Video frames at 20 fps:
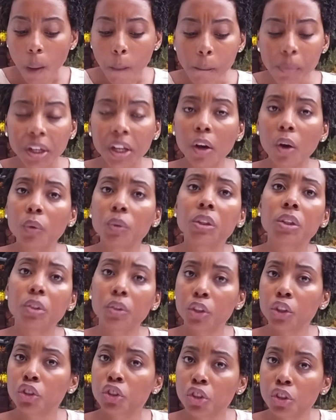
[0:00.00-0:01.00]
But I only
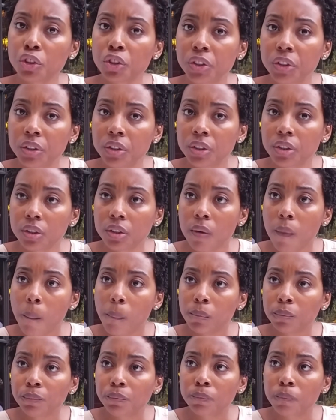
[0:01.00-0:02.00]
go to churches
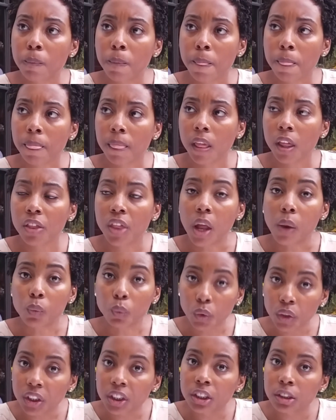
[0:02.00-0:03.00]
that
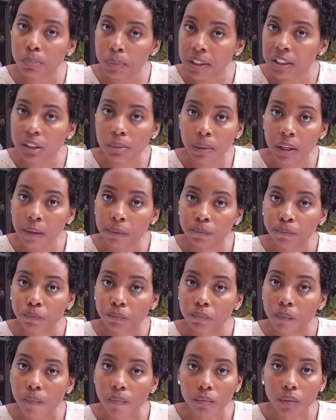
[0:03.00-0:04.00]
really speak to me.
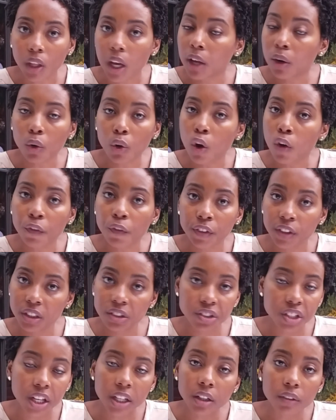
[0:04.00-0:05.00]
I don't go for the
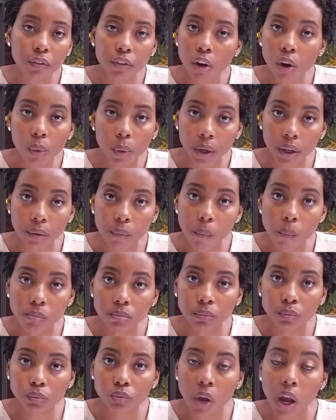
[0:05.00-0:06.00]
sake of going.
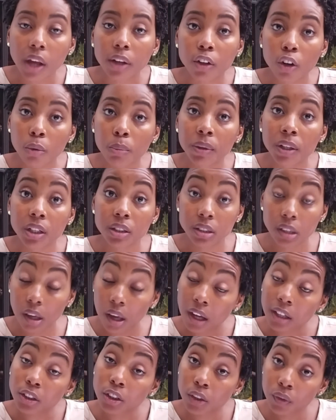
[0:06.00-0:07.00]
I go because I
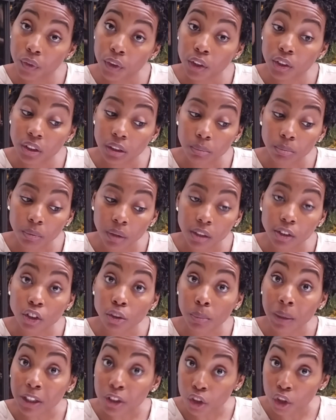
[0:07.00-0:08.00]
actually feel something. So
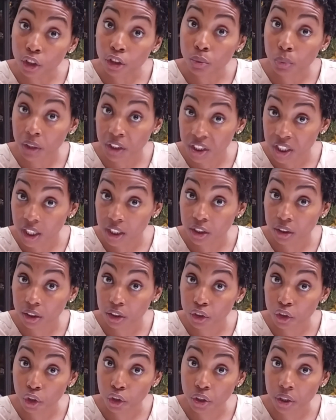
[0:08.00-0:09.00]
my church, West
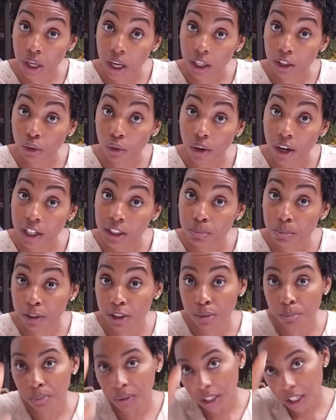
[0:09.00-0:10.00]
Angeles Church of God in Christ,
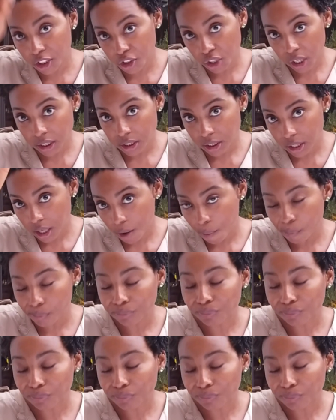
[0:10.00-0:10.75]
Bishop Blake, shouts out.